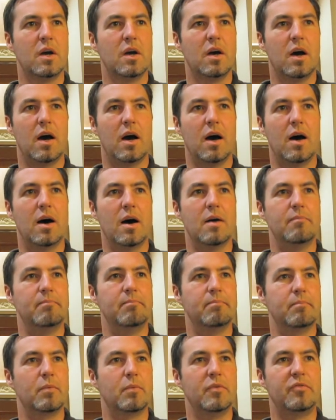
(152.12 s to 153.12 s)

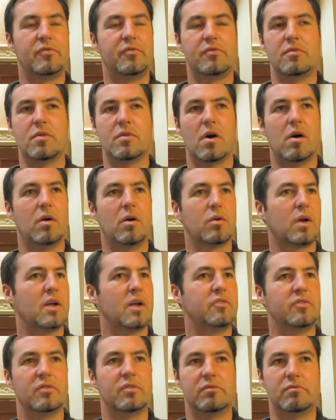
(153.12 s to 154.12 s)
Um, we've all
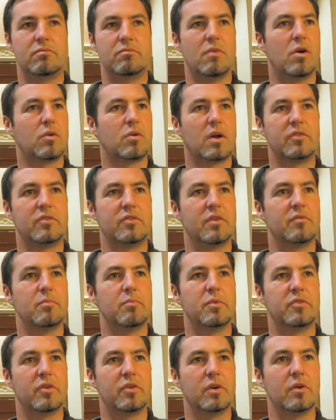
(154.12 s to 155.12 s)
kinds of all kinds of
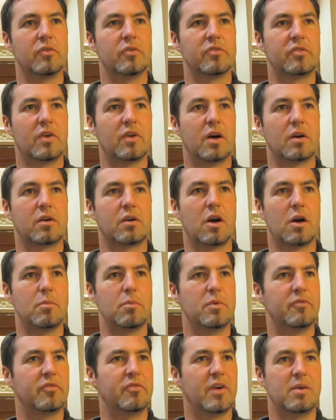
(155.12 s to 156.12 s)
different materials, uh,
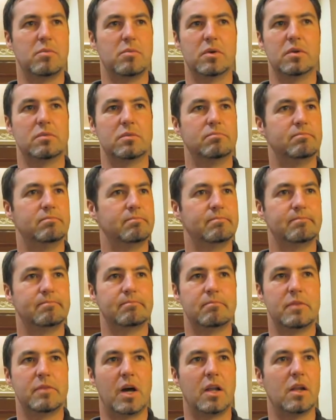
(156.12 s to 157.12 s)
carbon fiber,
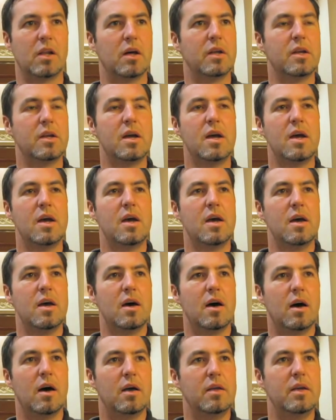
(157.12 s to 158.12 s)
nylon.
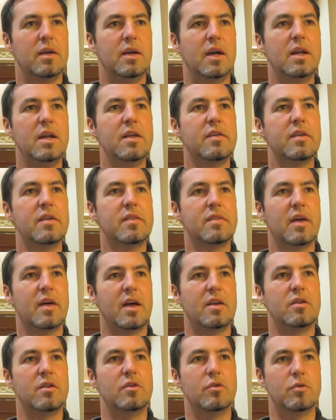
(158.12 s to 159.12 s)
Anything
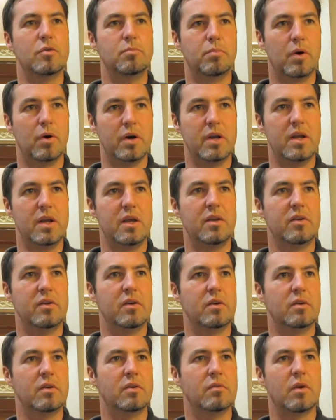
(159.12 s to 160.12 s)
that you would put
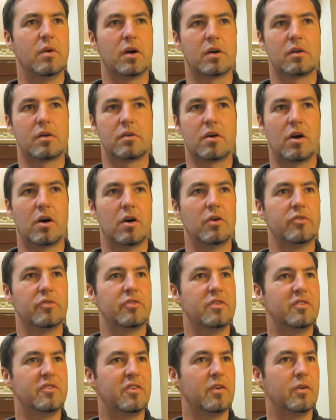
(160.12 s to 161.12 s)
in a car's
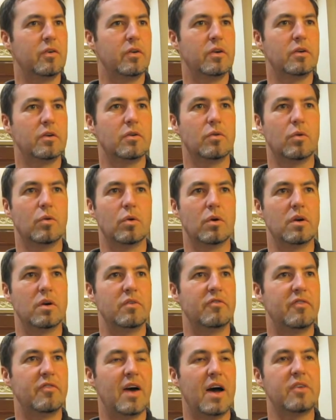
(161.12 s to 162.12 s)
interior or
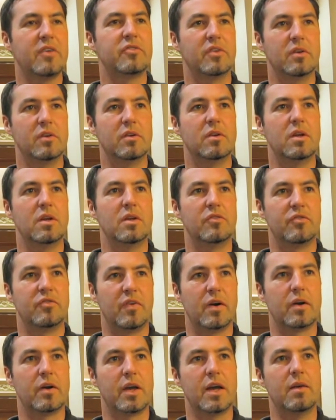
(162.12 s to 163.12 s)
in fashion is
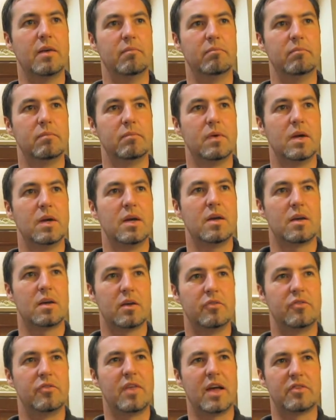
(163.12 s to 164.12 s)
fair game
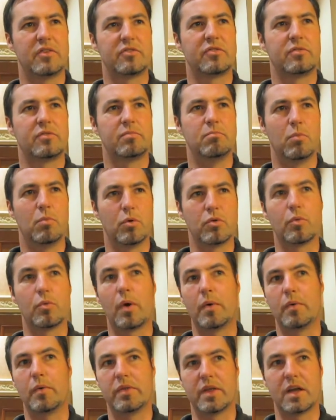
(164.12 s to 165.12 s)
because that's more the
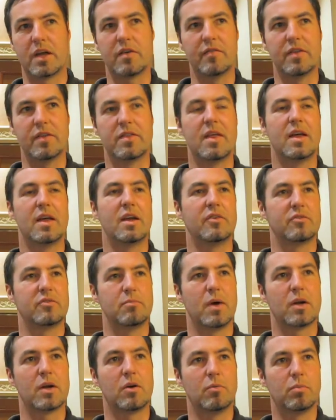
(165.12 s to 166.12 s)
way we think of it than as a
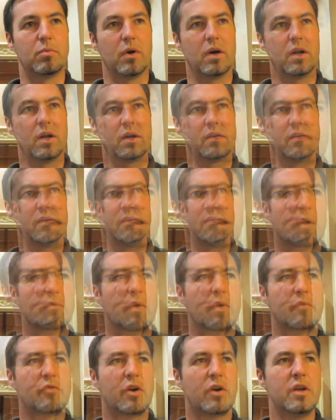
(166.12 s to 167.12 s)
medical product.
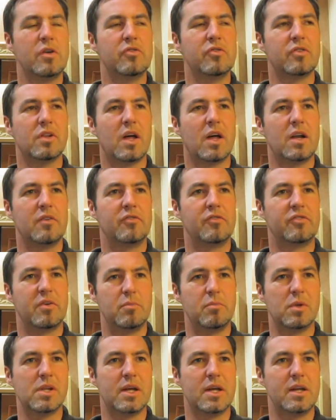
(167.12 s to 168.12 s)
I'm trying to use a lot of
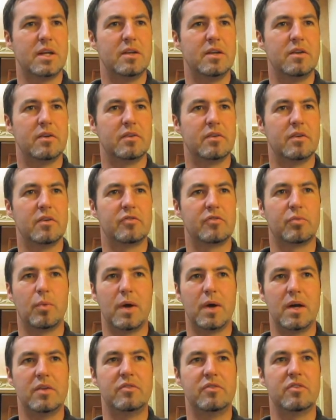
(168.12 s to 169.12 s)
simulated
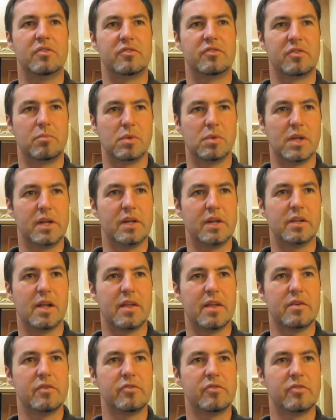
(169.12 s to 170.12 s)
suedes and simulated
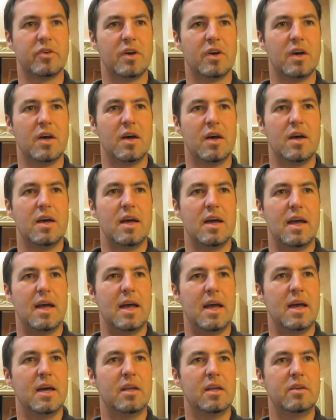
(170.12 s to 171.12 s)
leathers,
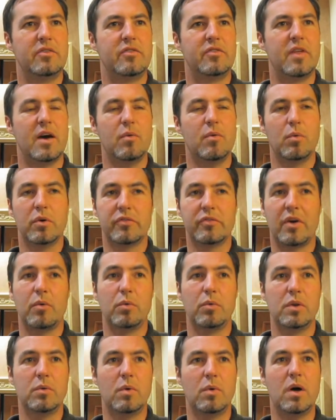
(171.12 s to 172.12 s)
and that works out
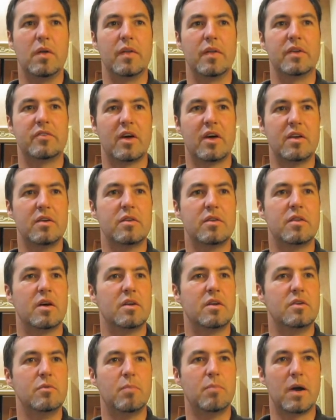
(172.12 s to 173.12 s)
really well. They tend to,
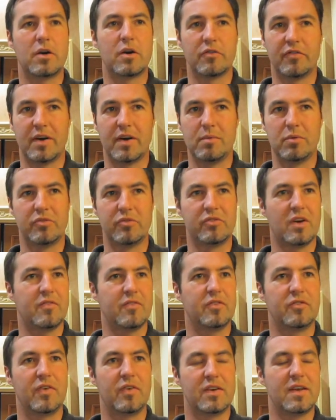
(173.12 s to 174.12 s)
the new microfiber
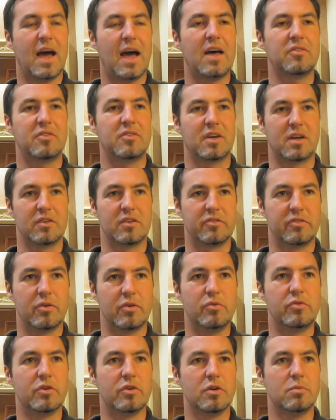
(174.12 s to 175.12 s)
stuff is fantastic. It's so
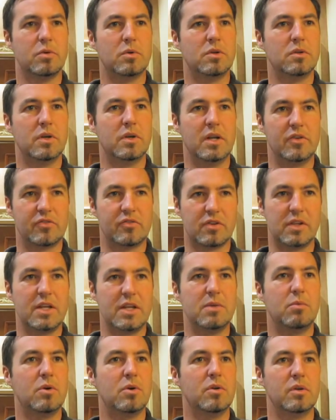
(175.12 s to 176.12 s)
durable and it's
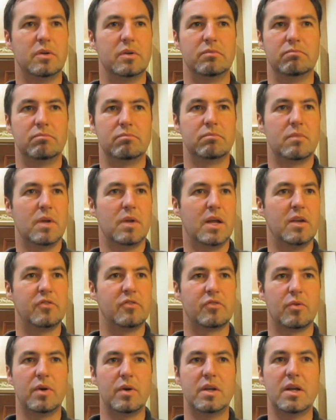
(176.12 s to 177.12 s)
cleanable and, and it's
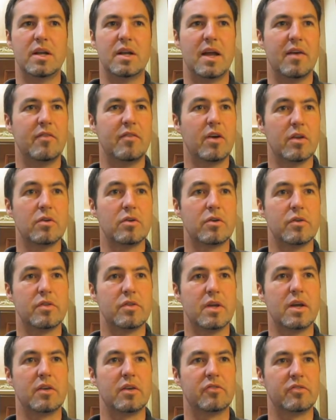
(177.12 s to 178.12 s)
green and every other good
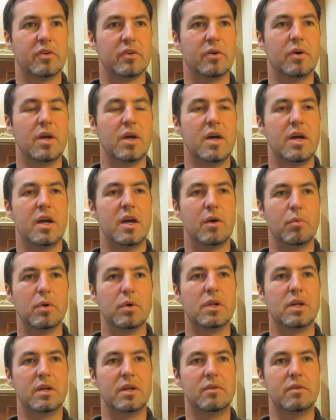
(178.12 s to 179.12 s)
thing. So it really